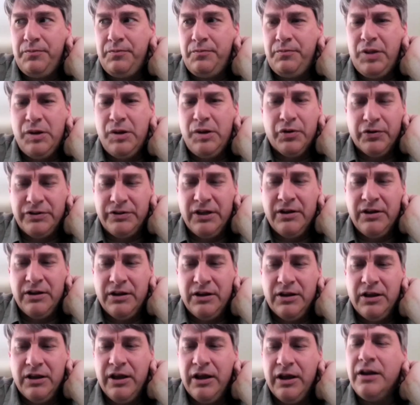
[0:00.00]
people tend to
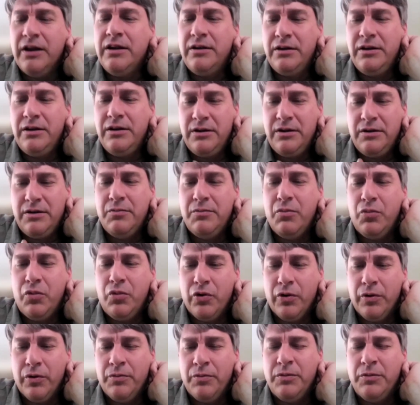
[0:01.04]

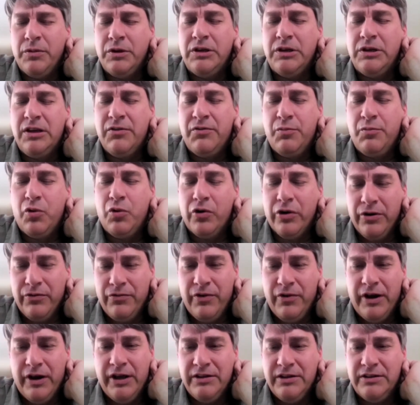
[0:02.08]
give more
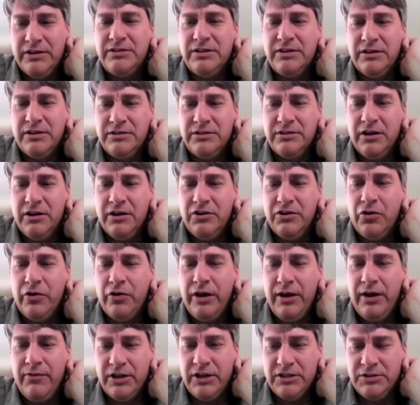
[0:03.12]
advice and say, don't
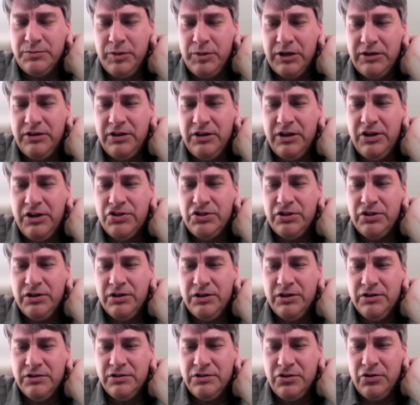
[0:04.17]
have
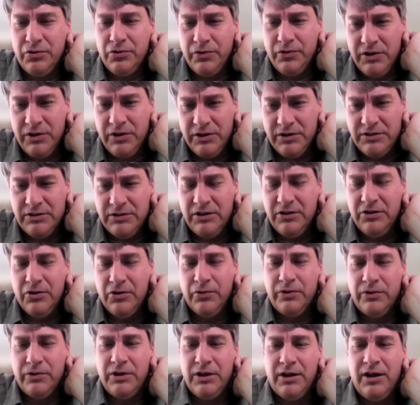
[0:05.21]
expectations, don't this and
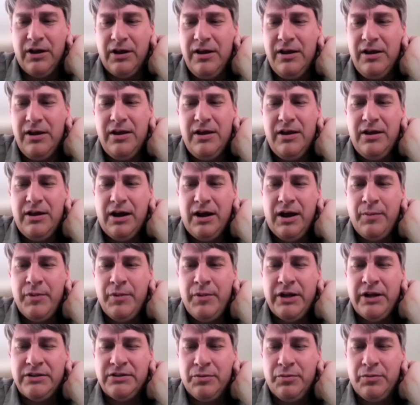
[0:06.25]
don't that. I'm
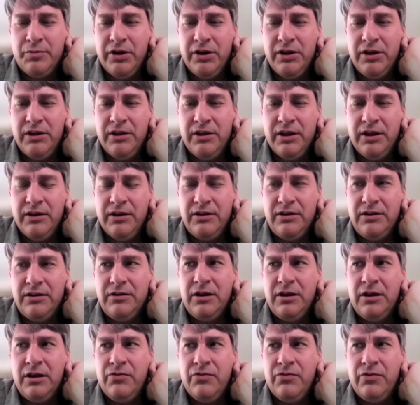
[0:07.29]
not somebody that
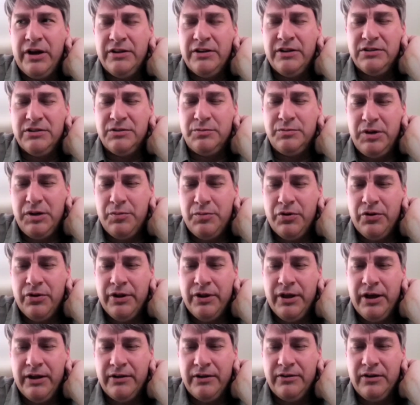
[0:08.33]
advises people
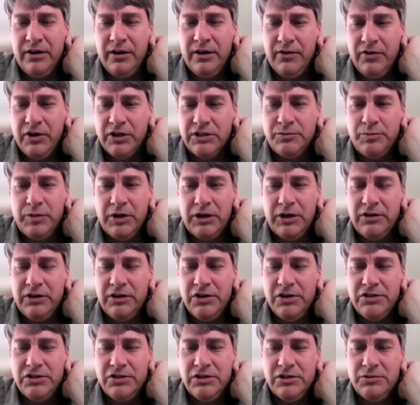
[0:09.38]
not to have
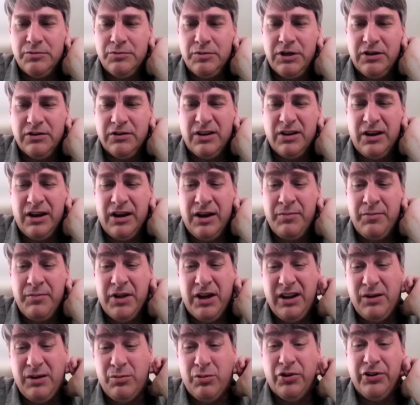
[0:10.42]
expectations, because I'm
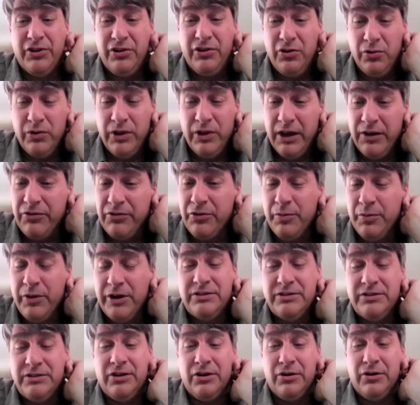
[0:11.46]
not able to do that for
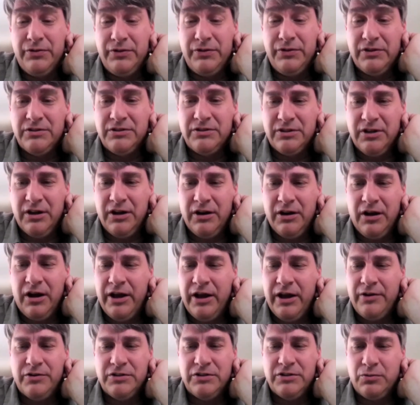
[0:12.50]
myself, to say,
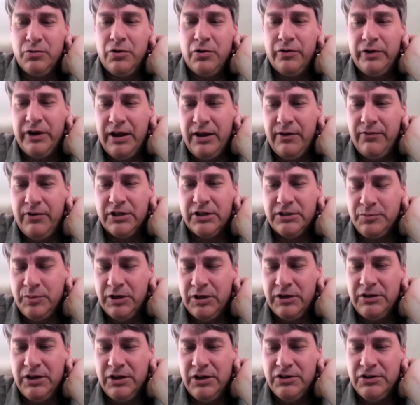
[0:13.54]
I just won't have
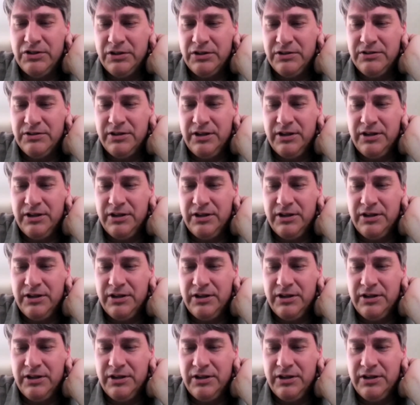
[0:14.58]
expectations.